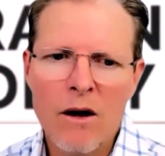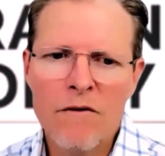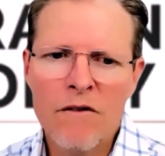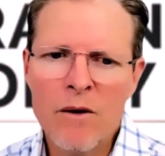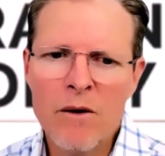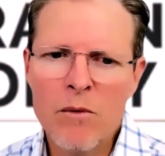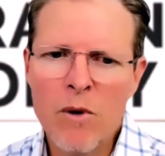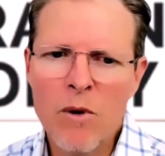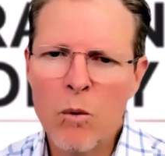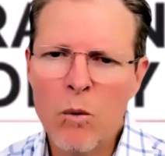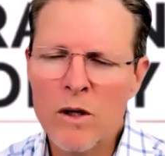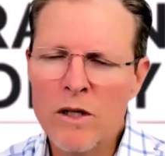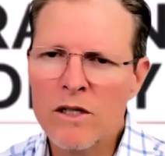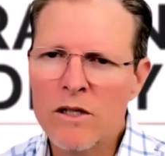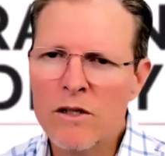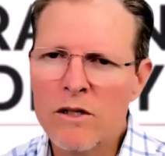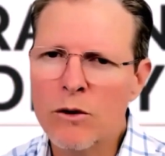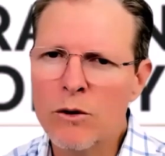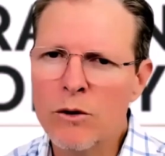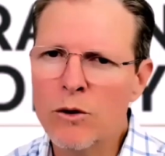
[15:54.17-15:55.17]
if anyone
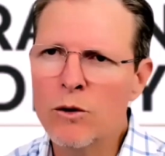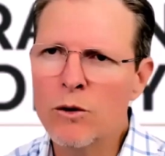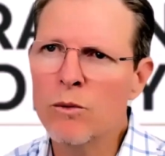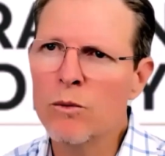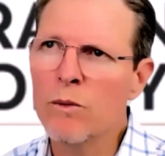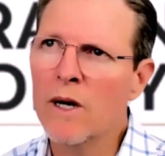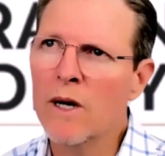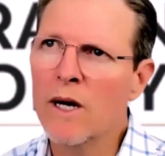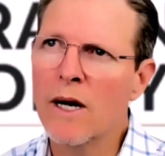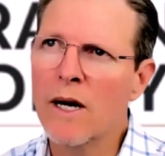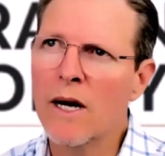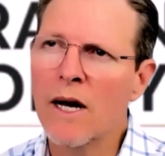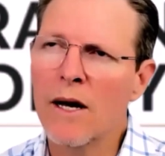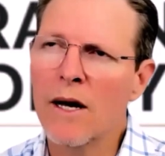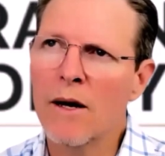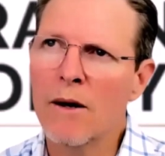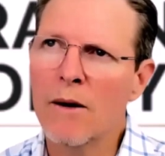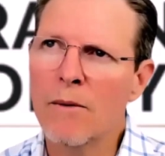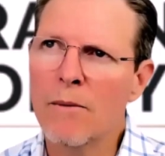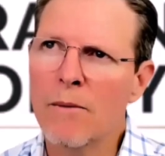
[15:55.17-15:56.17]
wants to
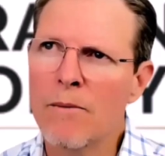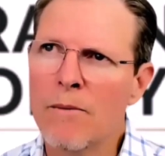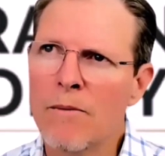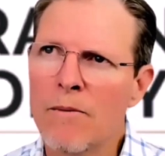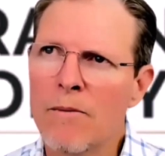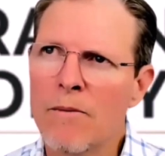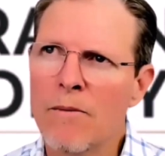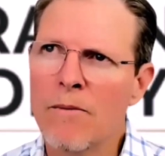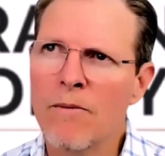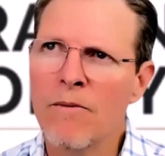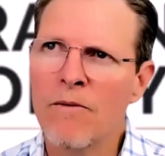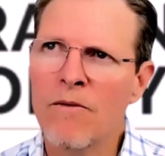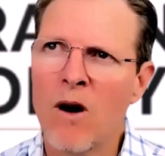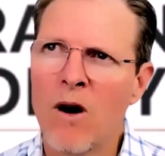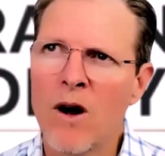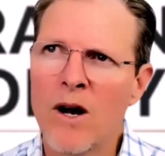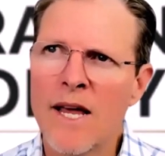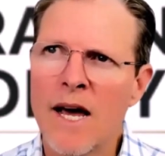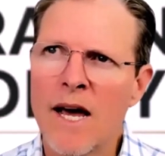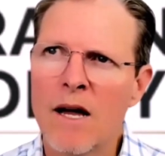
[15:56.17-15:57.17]

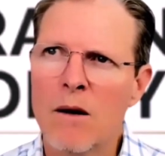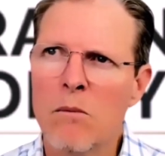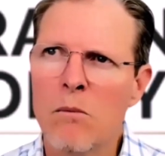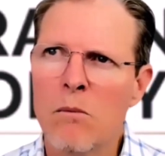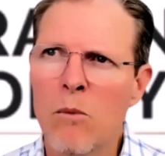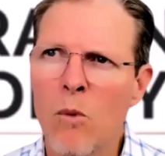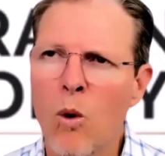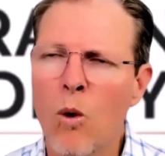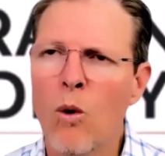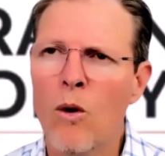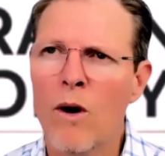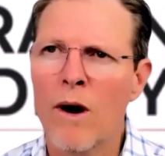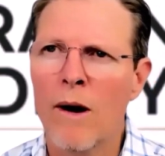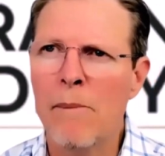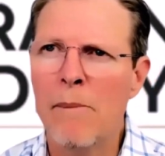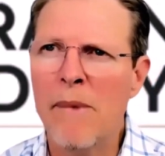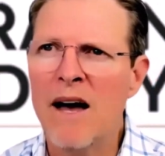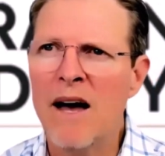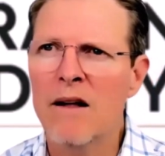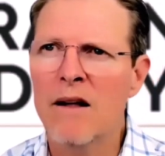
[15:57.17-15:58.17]
find out more
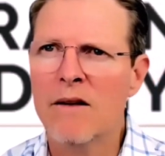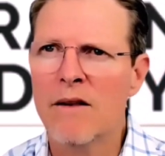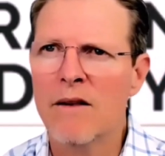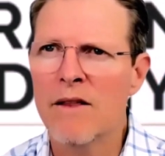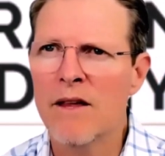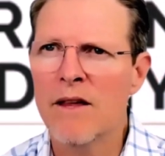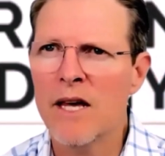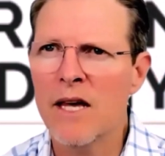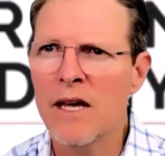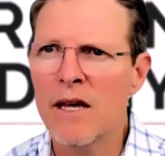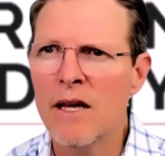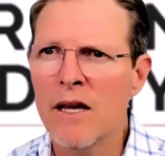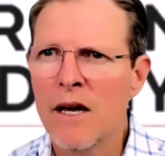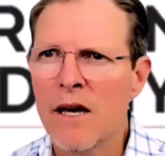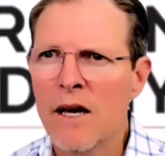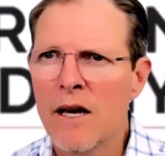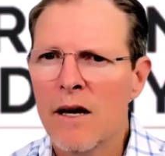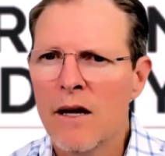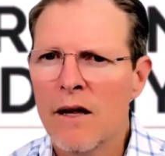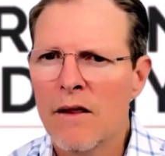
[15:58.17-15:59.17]
about
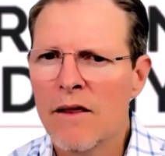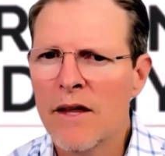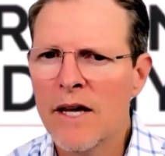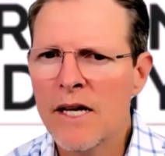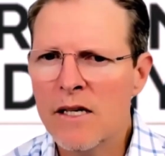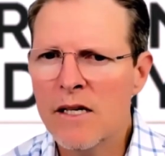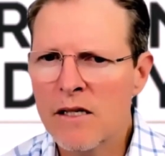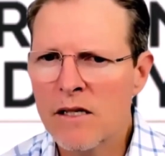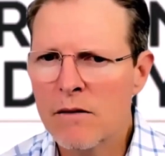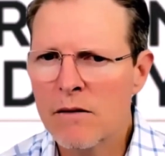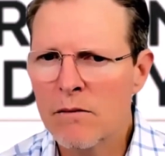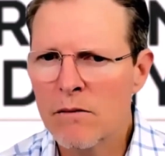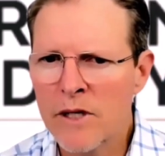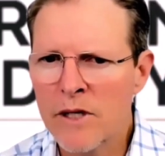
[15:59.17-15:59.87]
these